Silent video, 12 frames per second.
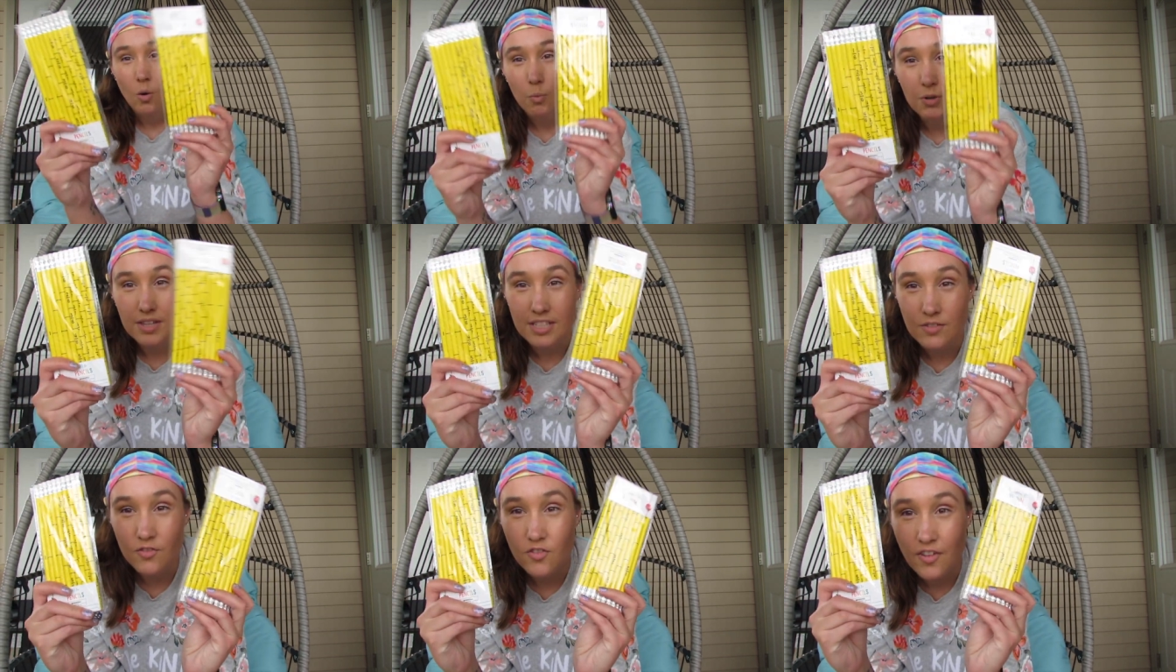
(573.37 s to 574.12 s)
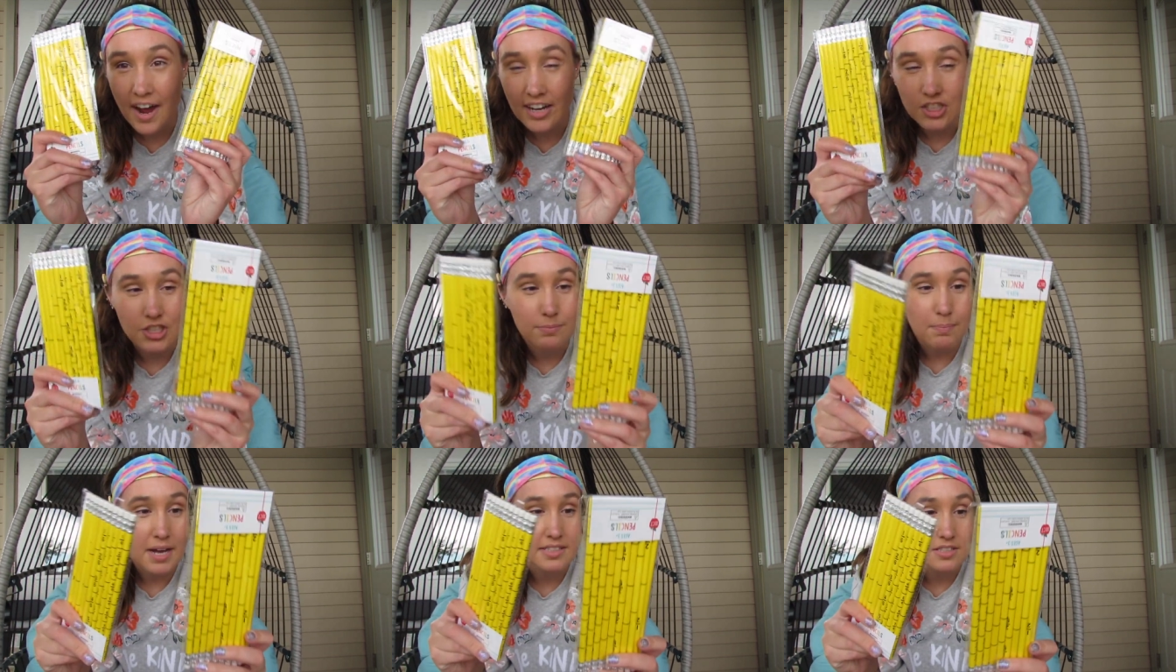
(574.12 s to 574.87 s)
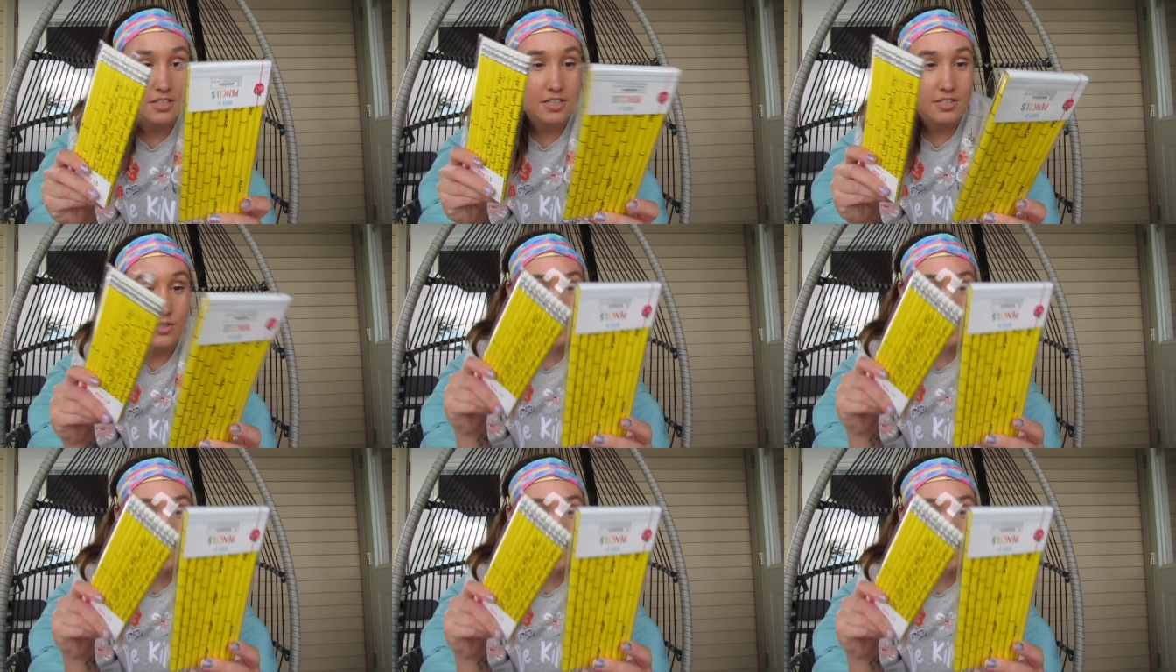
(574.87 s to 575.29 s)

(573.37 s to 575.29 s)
were these fraction pencils.